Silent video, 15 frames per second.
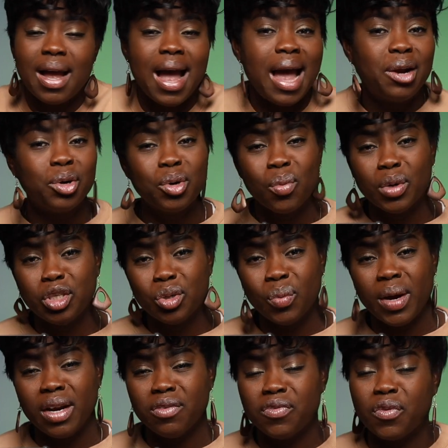I don't know what you're
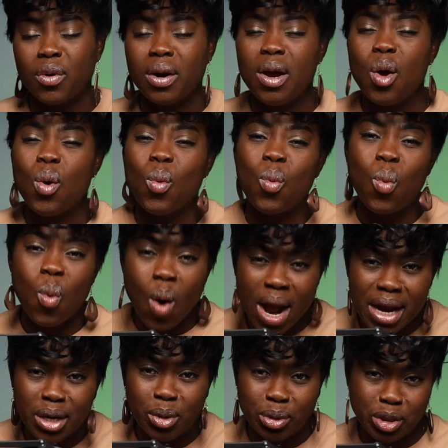waiting for.
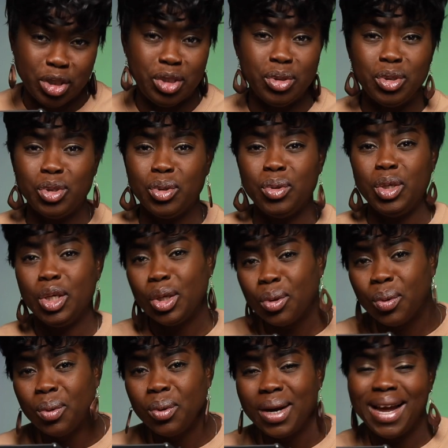Why don't you do
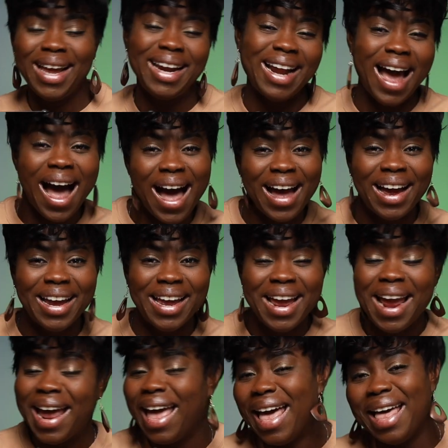you and I
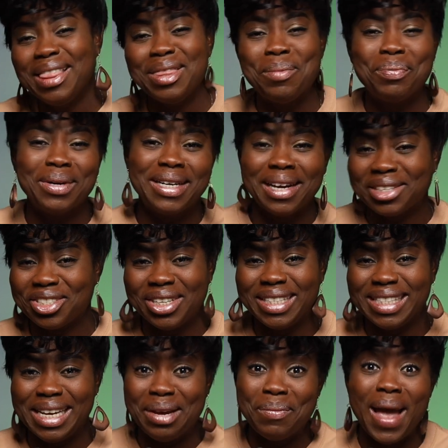and the production
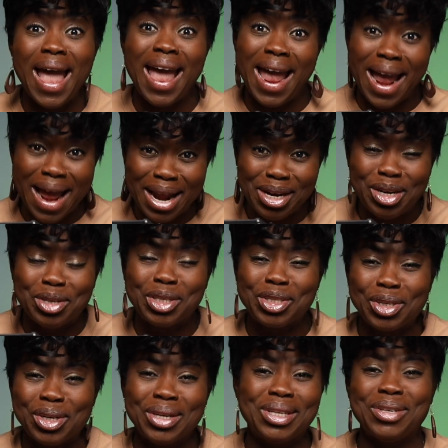team and your
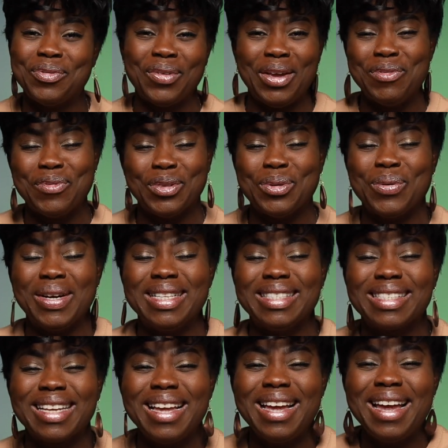circle of
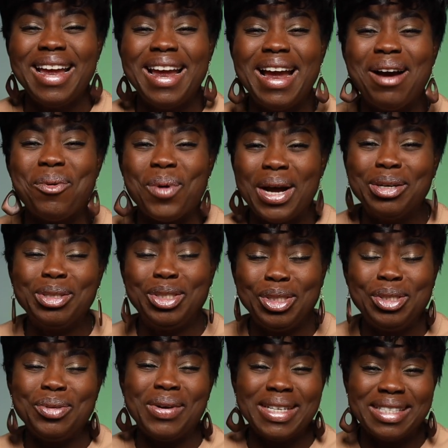influence? Why don't you
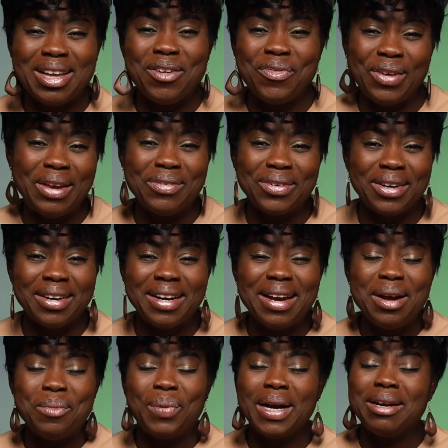do us that favor
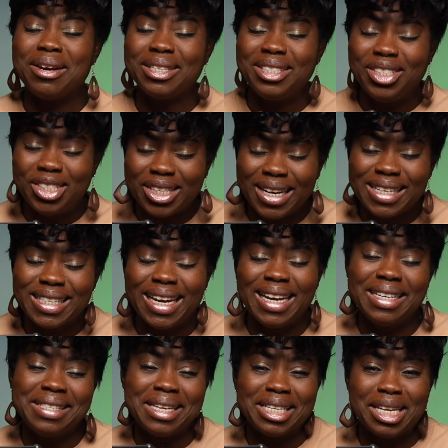by not just
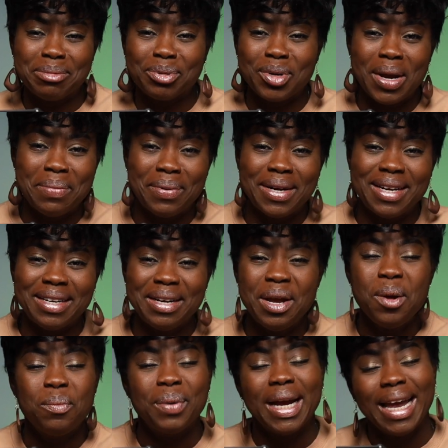hitting the subscribe button,
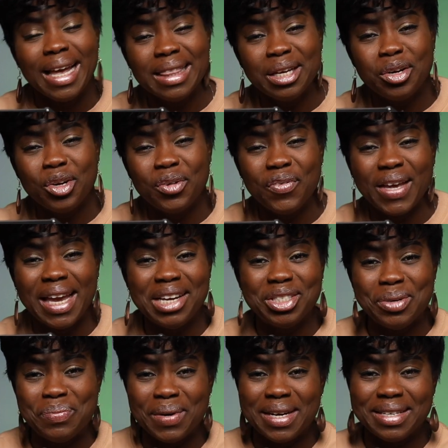but hit the
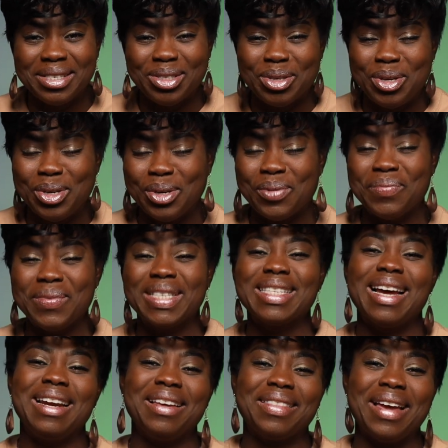notification button so you don't miss
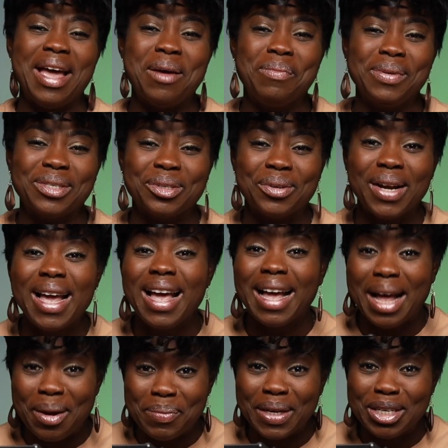another episode?
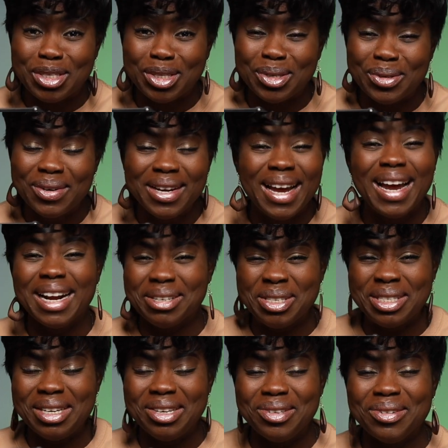God bless you, and I'll
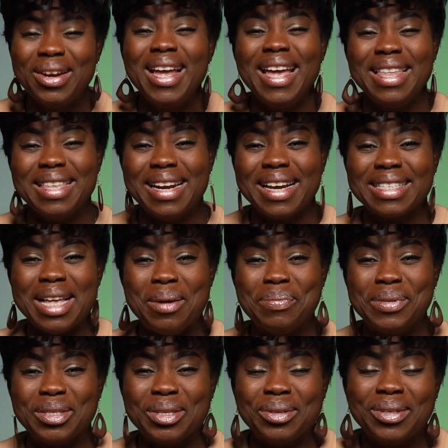see you in the next
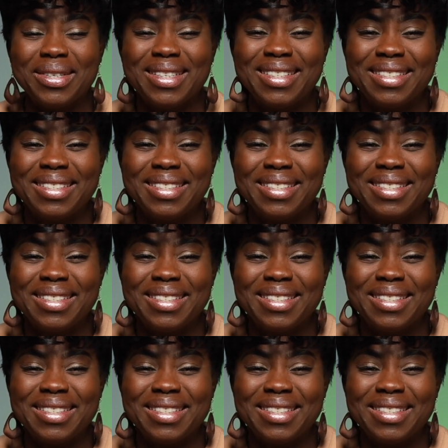episode.